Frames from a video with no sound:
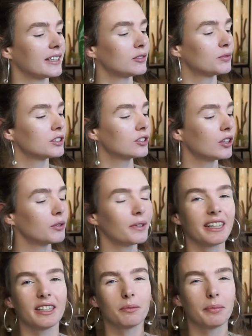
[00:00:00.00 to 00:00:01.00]
it was
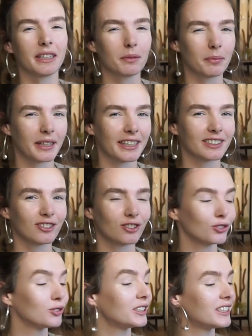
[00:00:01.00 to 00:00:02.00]
already a bigger plant
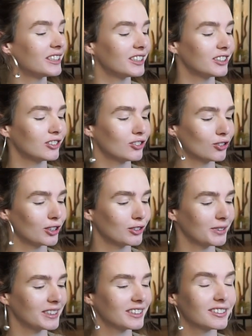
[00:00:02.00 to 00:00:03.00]
to start
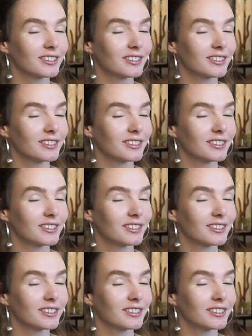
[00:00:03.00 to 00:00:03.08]
with.